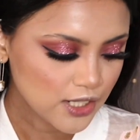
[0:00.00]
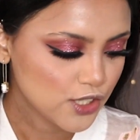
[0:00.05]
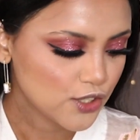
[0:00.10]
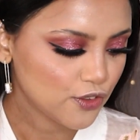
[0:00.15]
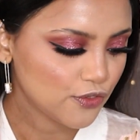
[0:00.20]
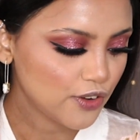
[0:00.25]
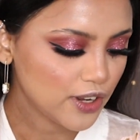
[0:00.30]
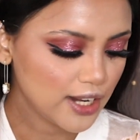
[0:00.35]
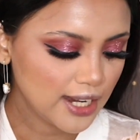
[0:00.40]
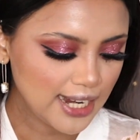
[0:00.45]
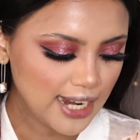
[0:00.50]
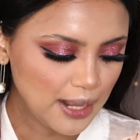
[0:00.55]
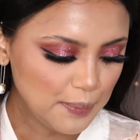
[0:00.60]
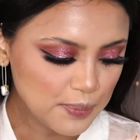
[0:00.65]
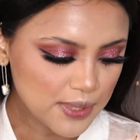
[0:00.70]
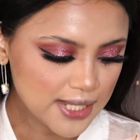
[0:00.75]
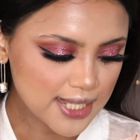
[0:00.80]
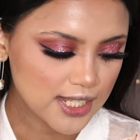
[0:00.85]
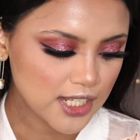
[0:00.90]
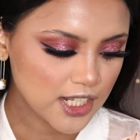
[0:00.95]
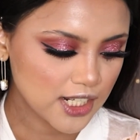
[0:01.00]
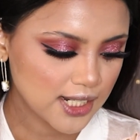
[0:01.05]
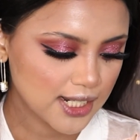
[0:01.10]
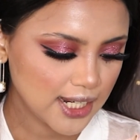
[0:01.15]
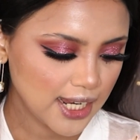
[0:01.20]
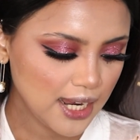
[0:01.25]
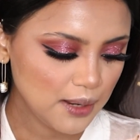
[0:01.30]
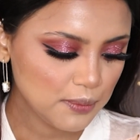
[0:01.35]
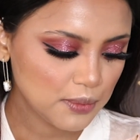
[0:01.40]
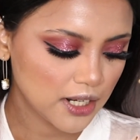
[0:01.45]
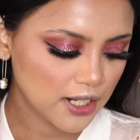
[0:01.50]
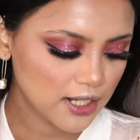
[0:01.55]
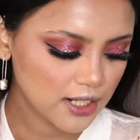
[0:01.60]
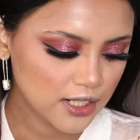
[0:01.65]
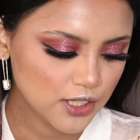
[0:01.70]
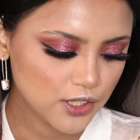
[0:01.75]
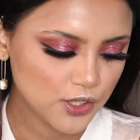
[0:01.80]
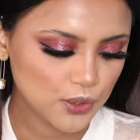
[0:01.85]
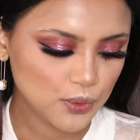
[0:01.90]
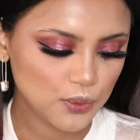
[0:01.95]
So for lips today, I'm
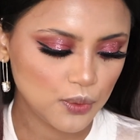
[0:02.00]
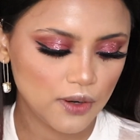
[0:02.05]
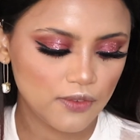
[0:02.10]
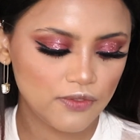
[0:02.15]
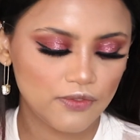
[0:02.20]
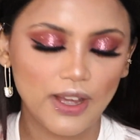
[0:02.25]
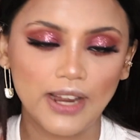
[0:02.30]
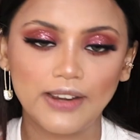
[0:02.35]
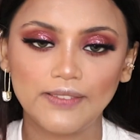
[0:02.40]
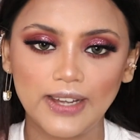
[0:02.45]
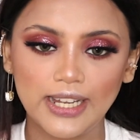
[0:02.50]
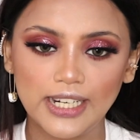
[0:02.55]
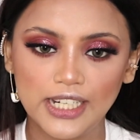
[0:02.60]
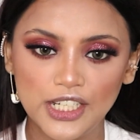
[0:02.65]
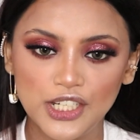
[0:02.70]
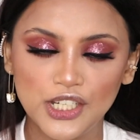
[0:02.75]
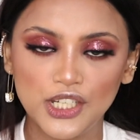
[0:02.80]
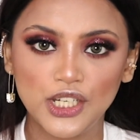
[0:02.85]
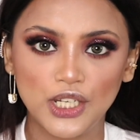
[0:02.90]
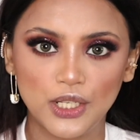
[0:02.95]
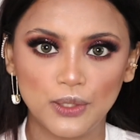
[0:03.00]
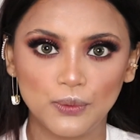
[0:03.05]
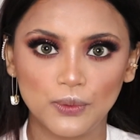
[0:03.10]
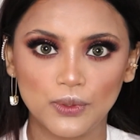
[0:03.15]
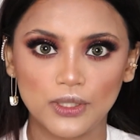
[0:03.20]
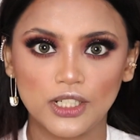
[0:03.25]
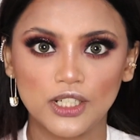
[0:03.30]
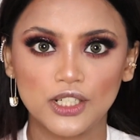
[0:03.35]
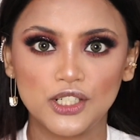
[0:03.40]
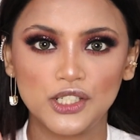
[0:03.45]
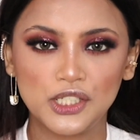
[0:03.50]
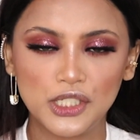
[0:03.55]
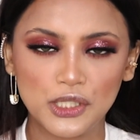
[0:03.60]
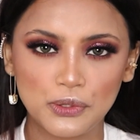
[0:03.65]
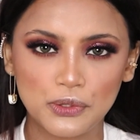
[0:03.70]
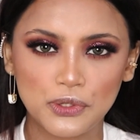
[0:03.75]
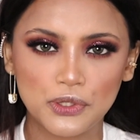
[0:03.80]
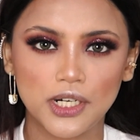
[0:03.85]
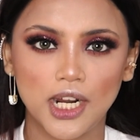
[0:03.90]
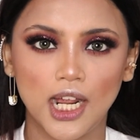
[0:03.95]
gonna do a very nude,
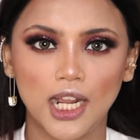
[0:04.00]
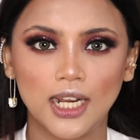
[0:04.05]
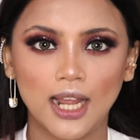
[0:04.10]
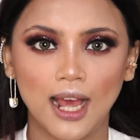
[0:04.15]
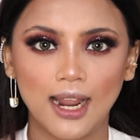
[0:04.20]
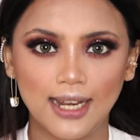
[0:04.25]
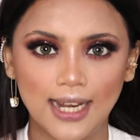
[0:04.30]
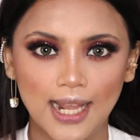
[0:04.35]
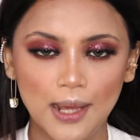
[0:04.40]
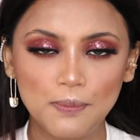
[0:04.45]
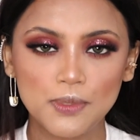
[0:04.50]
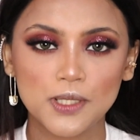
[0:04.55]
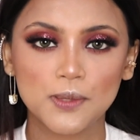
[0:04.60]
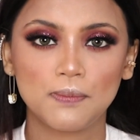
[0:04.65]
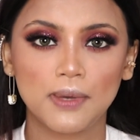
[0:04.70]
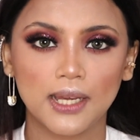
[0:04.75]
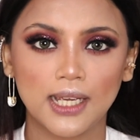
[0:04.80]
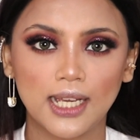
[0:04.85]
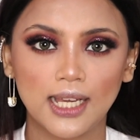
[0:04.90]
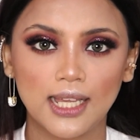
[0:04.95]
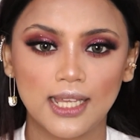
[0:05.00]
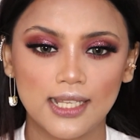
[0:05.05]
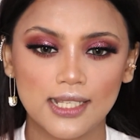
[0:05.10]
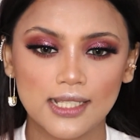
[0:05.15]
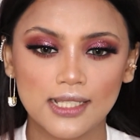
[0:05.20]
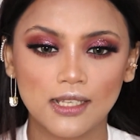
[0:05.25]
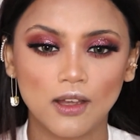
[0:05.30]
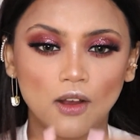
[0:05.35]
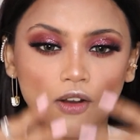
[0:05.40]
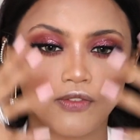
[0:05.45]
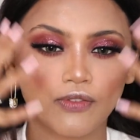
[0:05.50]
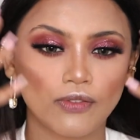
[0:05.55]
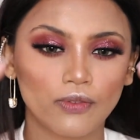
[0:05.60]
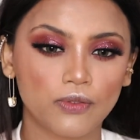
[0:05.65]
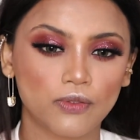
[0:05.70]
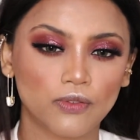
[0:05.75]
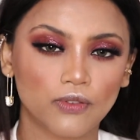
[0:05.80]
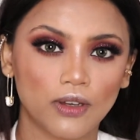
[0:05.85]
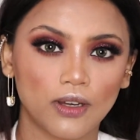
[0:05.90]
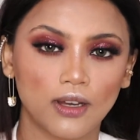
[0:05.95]
neutral lips because
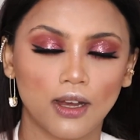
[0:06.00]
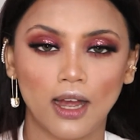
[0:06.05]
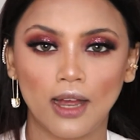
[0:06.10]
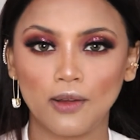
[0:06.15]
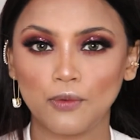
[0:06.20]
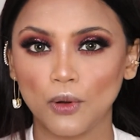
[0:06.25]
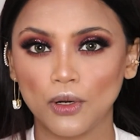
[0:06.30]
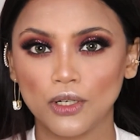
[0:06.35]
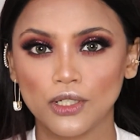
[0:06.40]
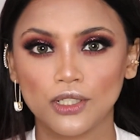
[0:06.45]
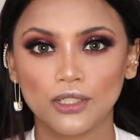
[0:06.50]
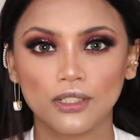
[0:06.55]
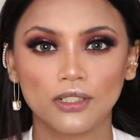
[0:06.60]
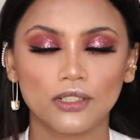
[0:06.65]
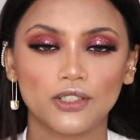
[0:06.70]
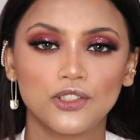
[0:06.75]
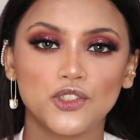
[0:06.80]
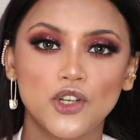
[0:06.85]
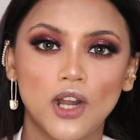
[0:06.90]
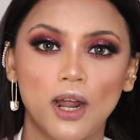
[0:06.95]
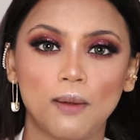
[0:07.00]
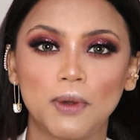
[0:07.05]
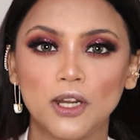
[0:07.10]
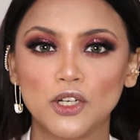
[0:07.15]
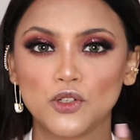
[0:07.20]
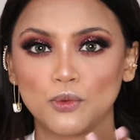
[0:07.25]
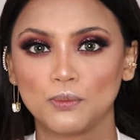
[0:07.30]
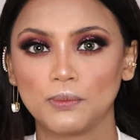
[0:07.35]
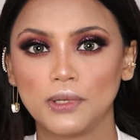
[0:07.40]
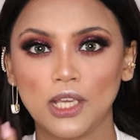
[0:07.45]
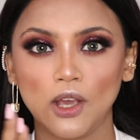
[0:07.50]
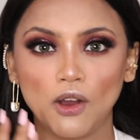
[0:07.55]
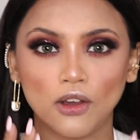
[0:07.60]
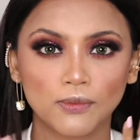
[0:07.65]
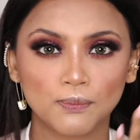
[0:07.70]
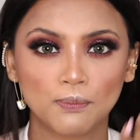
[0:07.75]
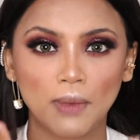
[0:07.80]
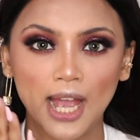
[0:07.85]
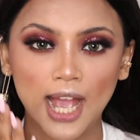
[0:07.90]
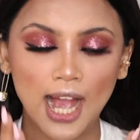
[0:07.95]
I want the drama to be
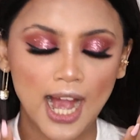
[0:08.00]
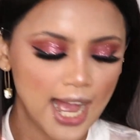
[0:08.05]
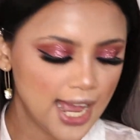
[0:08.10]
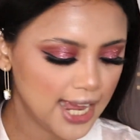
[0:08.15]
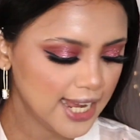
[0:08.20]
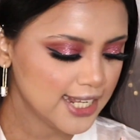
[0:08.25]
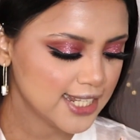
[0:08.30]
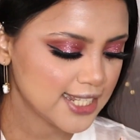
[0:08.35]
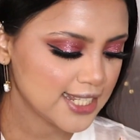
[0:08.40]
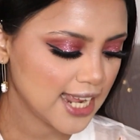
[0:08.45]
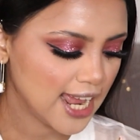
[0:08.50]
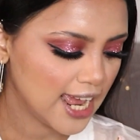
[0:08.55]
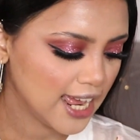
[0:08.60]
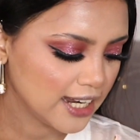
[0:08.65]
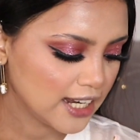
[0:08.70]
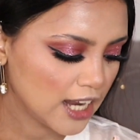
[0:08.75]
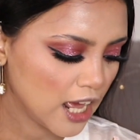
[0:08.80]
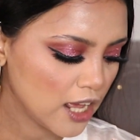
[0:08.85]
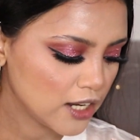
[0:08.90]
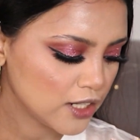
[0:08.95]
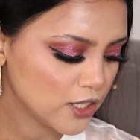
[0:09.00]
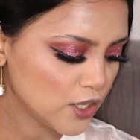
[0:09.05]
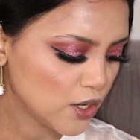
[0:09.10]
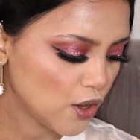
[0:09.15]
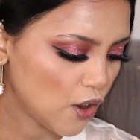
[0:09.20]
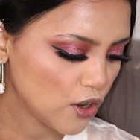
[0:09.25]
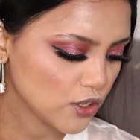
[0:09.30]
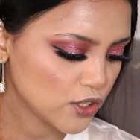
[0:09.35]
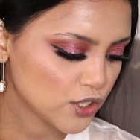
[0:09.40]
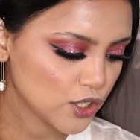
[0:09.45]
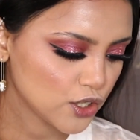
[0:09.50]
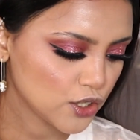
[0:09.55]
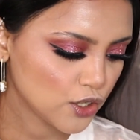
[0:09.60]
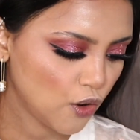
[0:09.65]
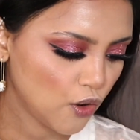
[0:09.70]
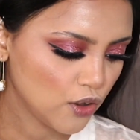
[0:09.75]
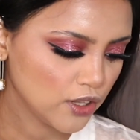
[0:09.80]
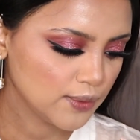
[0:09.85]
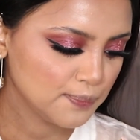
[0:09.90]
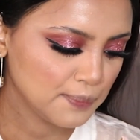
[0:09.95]
on my eyes and not
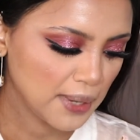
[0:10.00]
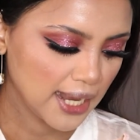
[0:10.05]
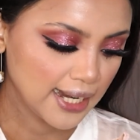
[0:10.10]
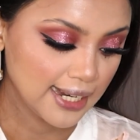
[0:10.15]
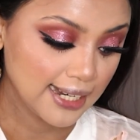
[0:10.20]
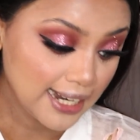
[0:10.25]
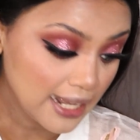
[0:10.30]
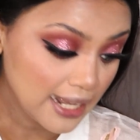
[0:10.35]
on my